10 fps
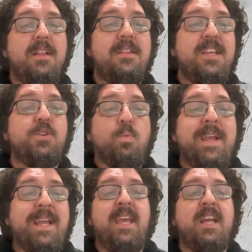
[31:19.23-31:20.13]
This
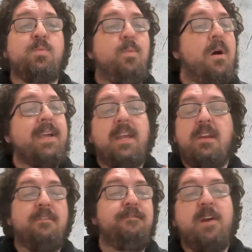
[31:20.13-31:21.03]
really is walking
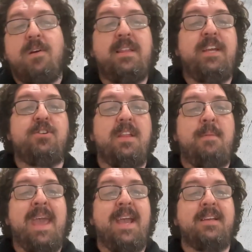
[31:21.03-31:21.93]
at a very leisurely
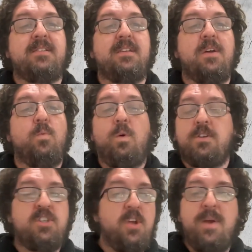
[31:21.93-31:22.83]
pace while
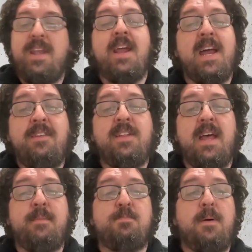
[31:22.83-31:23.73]
chewing not even
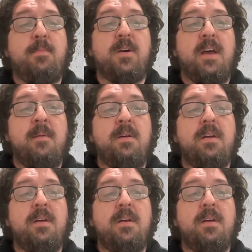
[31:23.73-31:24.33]
that much bubblegum.